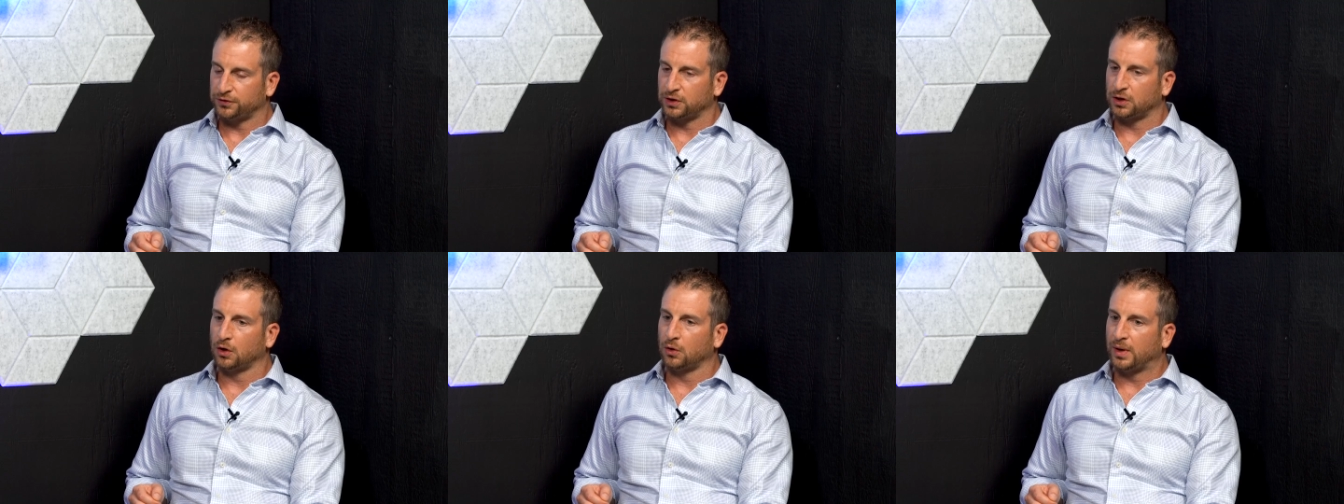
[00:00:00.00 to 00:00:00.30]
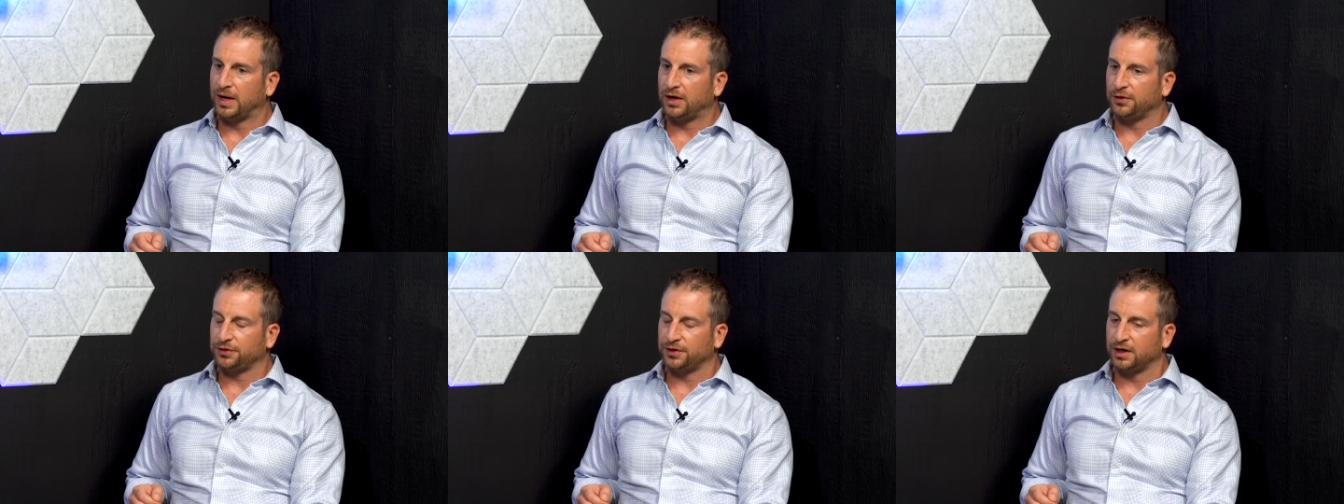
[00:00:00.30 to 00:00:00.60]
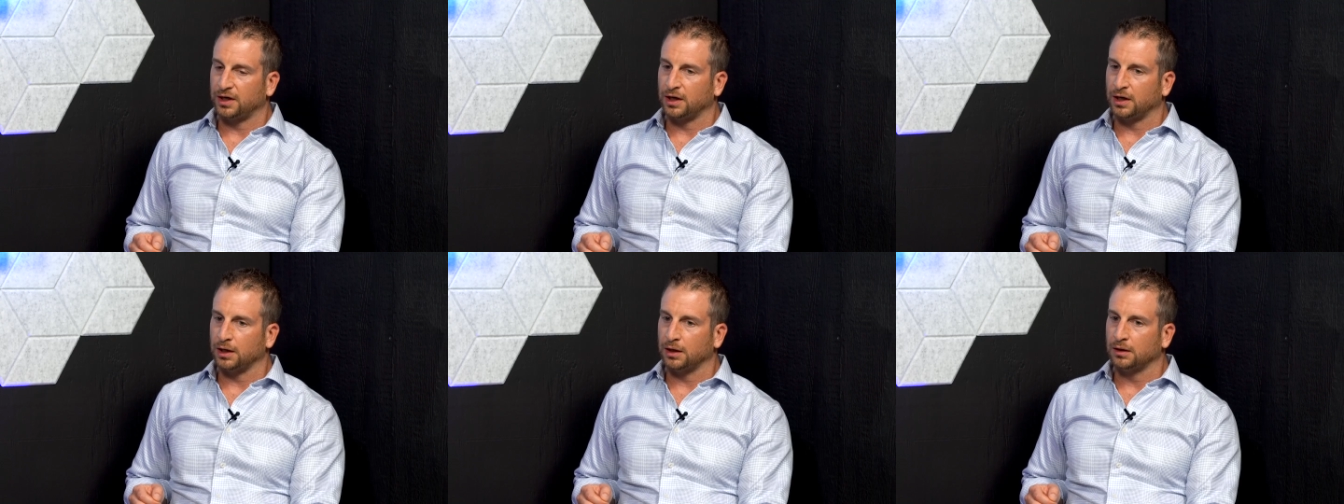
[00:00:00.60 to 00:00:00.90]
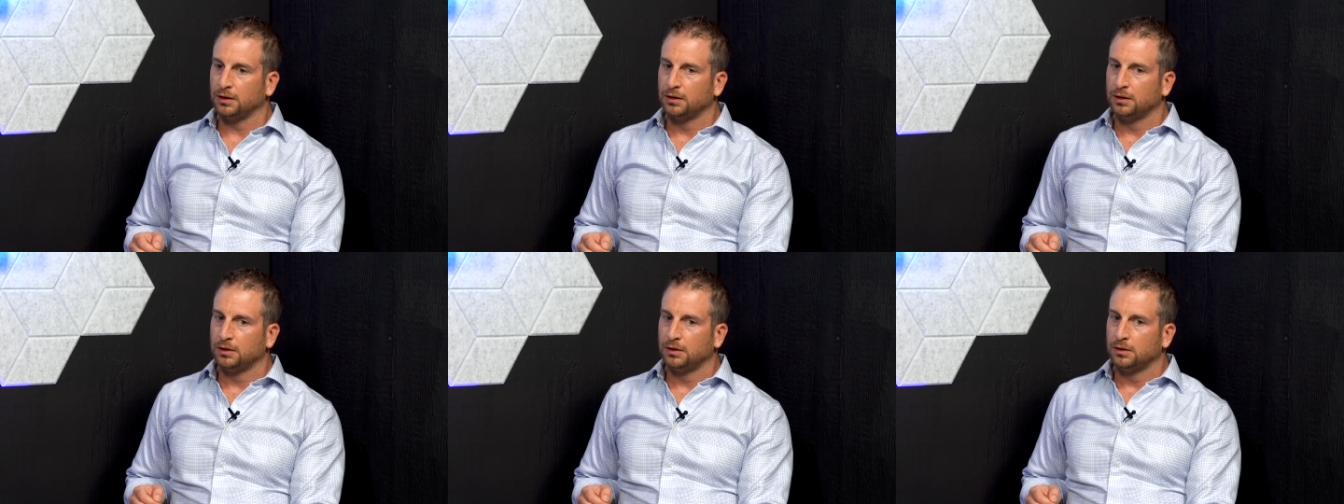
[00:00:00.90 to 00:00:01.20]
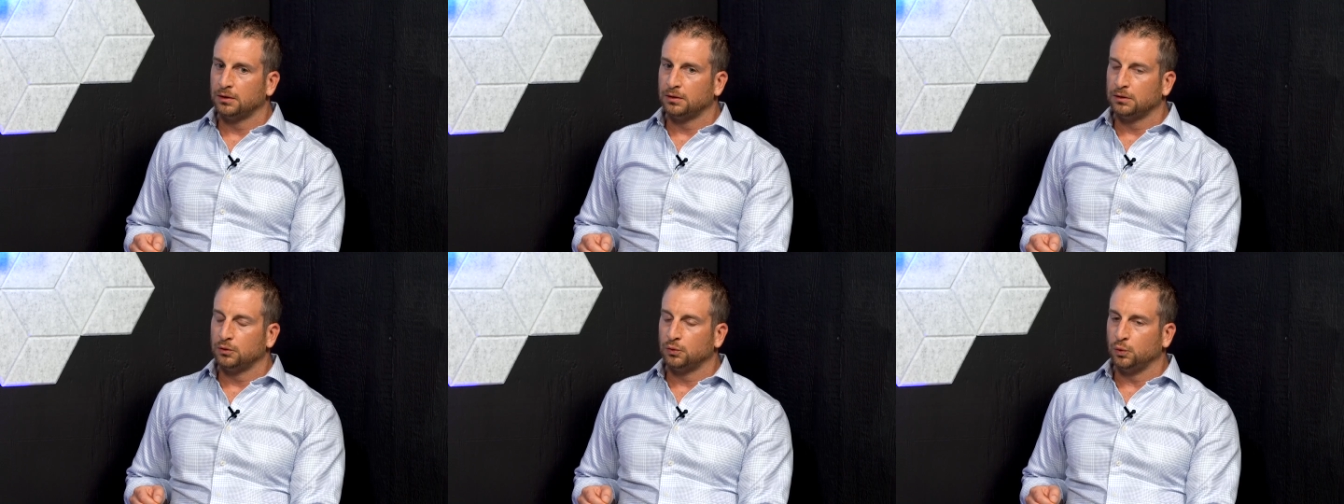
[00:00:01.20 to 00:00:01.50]
have to go out there
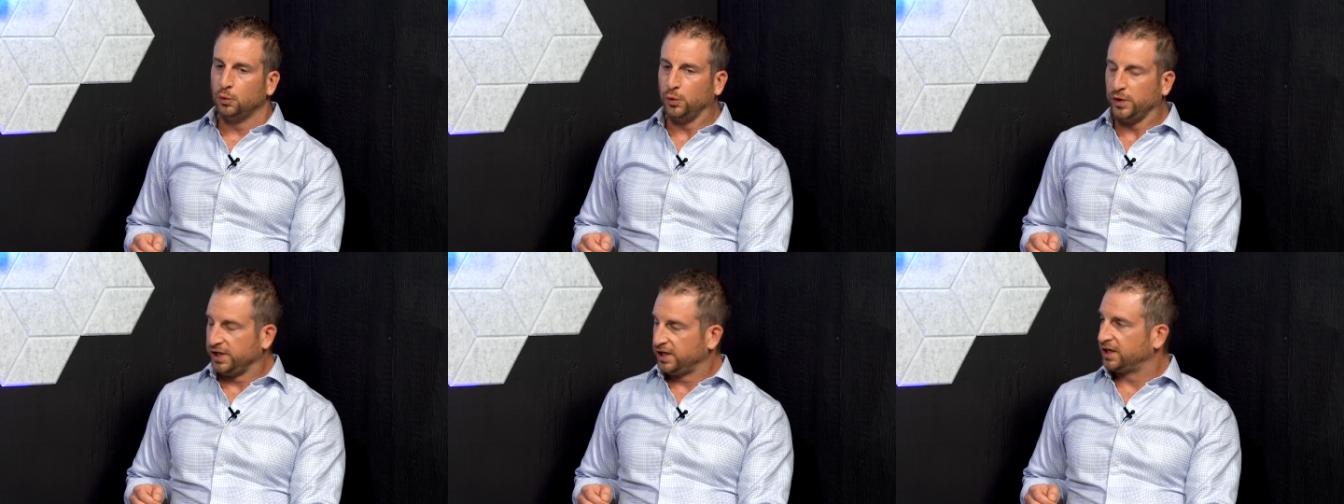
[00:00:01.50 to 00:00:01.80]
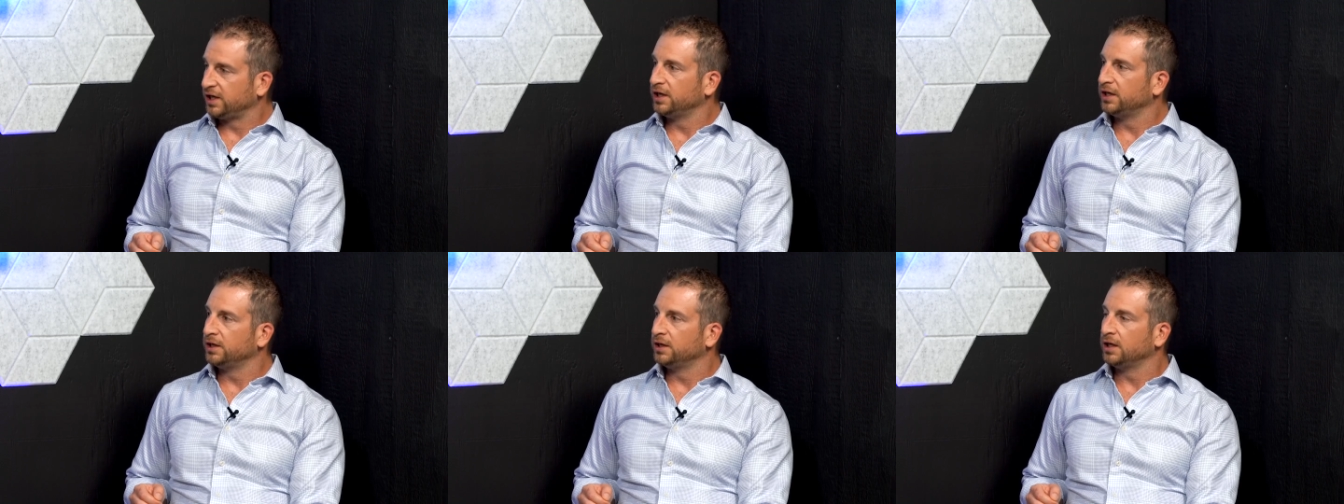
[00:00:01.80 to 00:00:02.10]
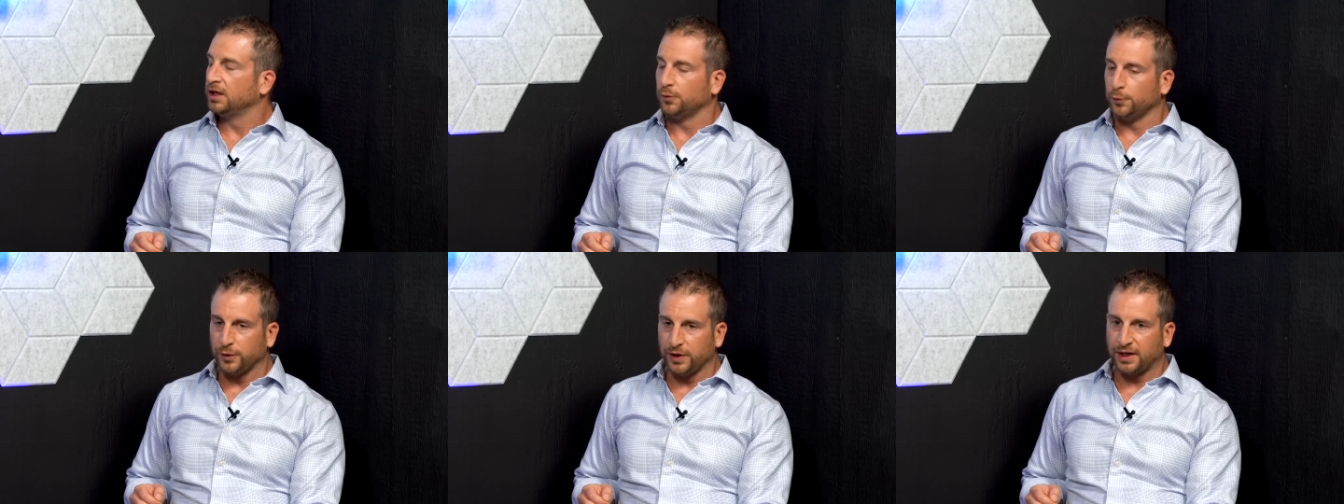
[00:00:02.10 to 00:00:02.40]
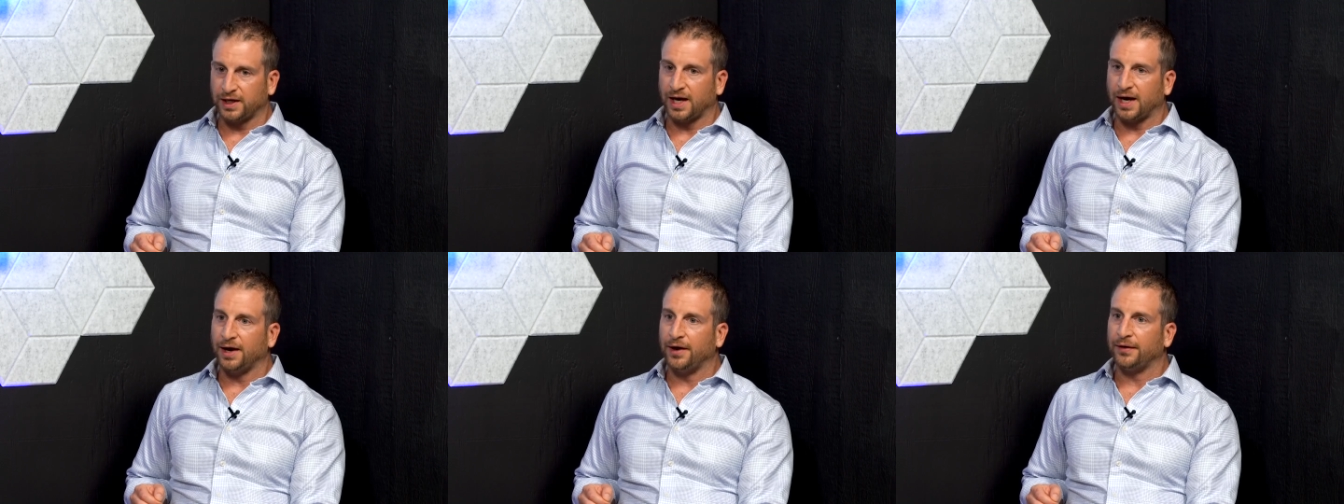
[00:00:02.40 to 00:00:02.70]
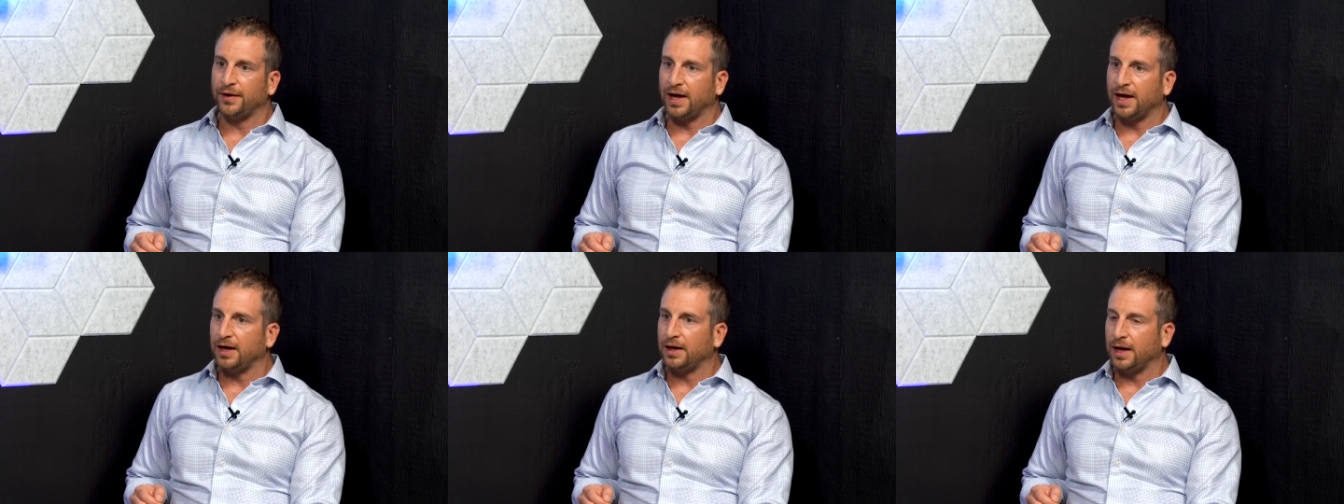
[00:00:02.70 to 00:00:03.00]
week in and week
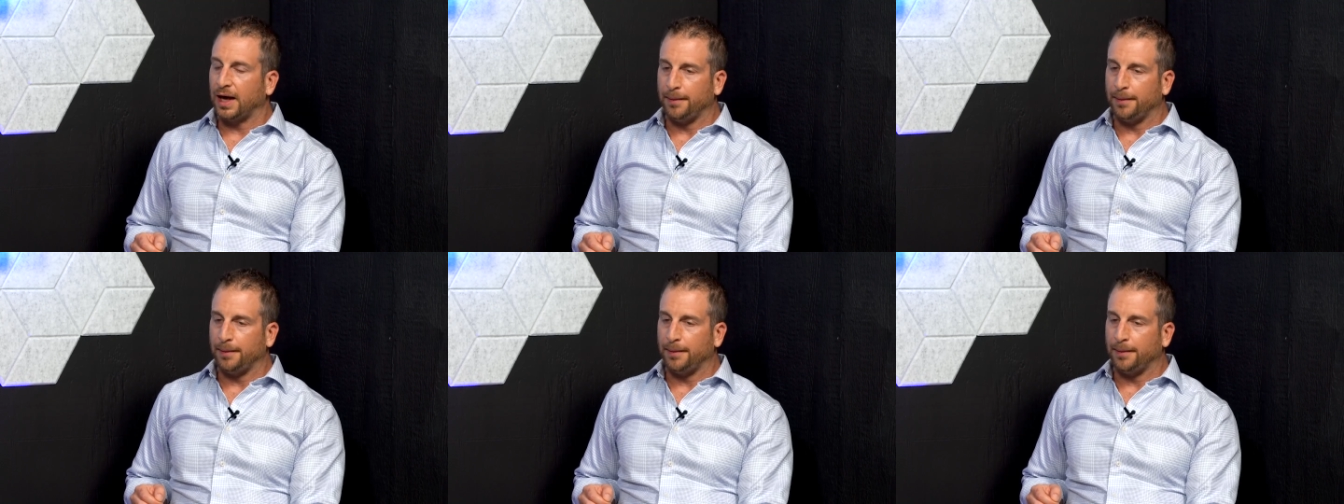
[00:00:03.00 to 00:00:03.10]
out